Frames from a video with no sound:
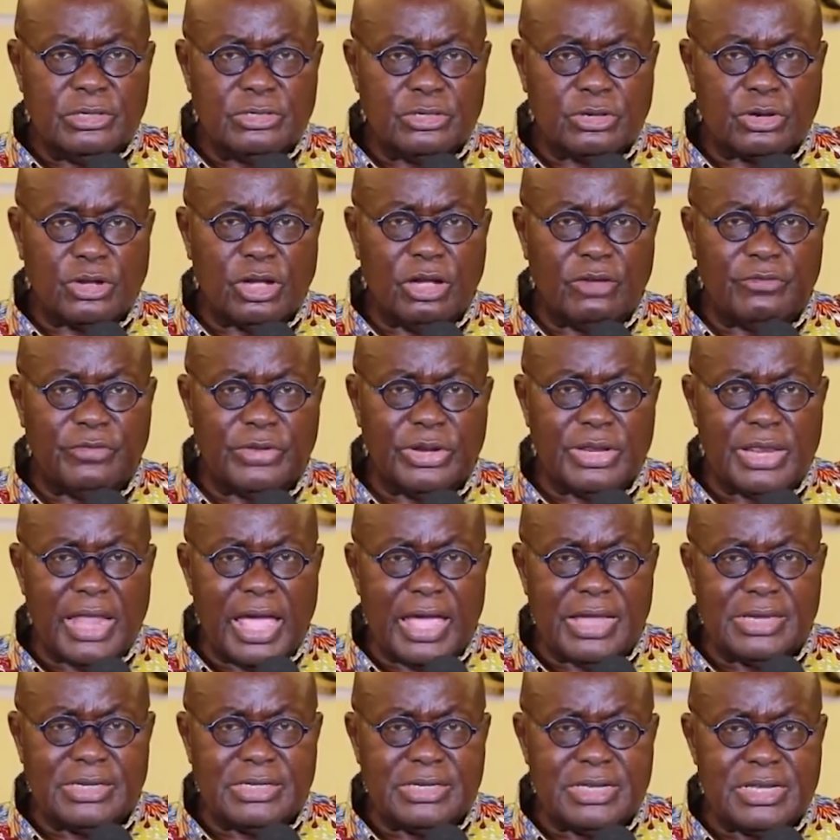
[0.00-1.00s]
to
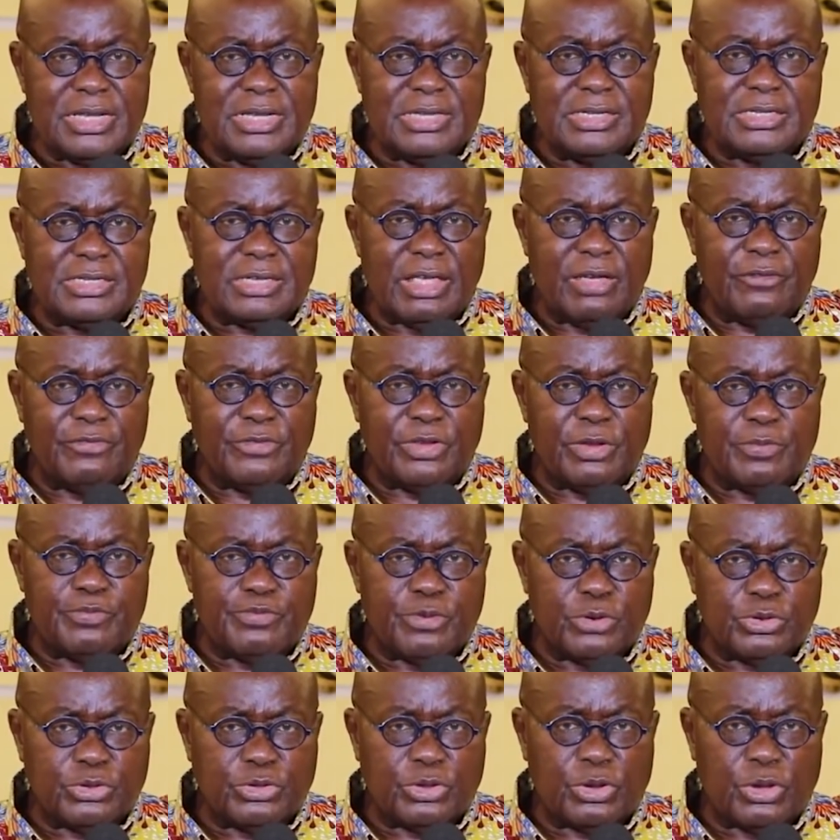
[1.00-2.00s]
COVID-19 safety
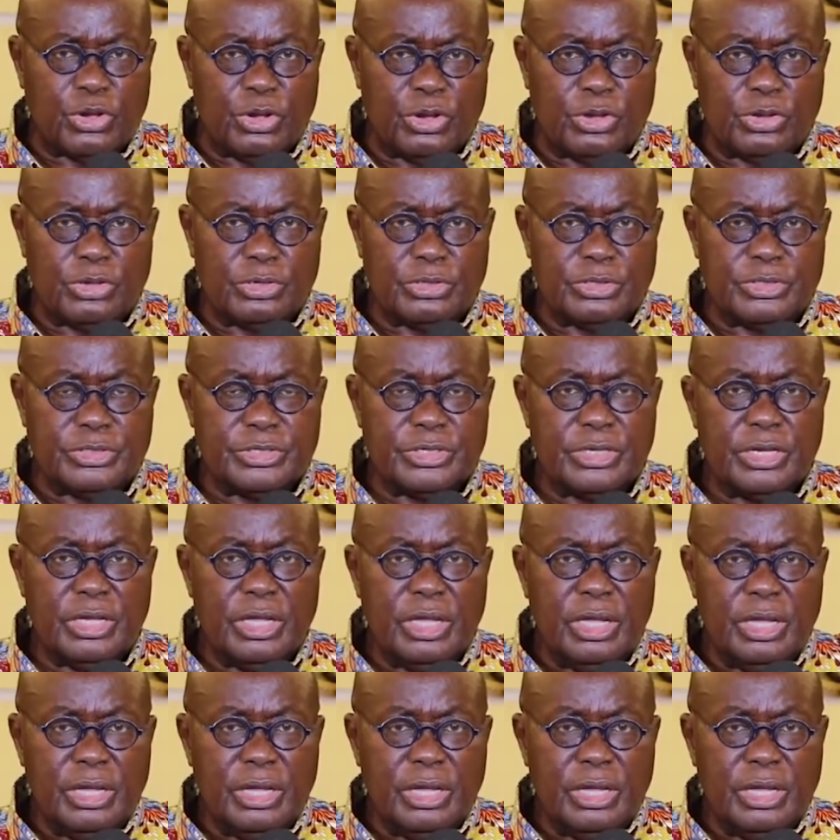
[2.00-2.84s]
protocols